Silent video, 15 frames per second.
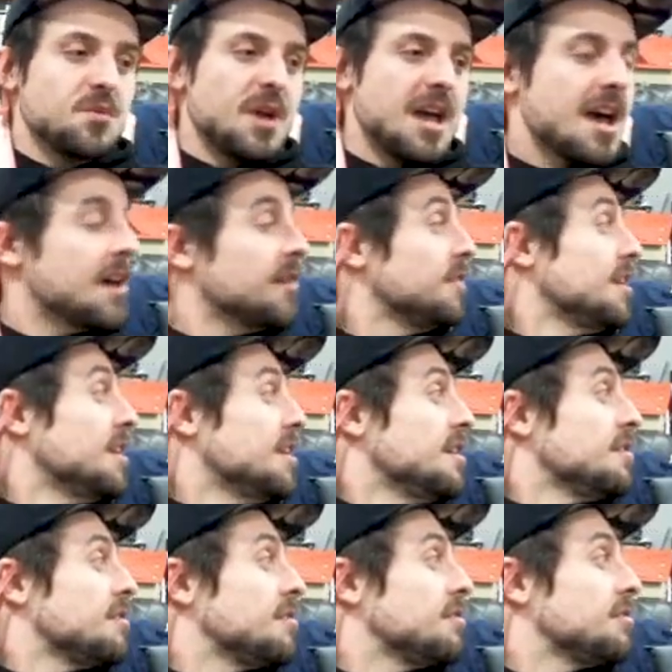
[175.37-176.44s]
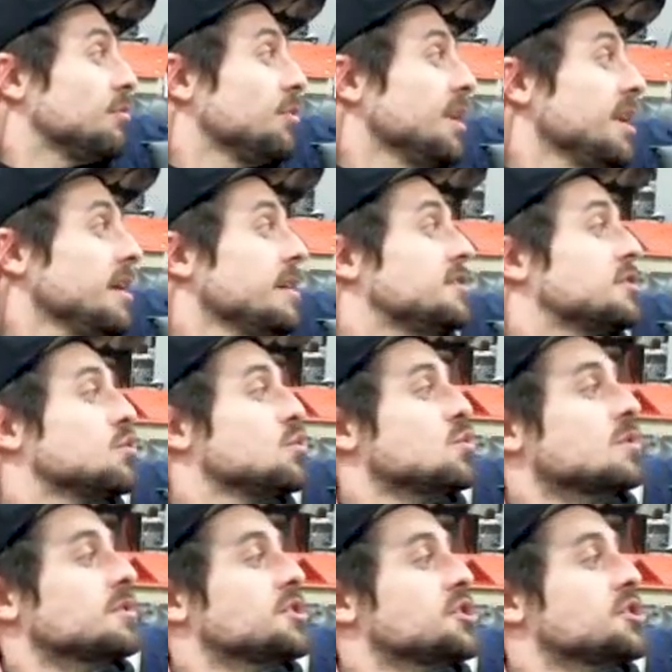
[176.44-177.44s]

We have three tool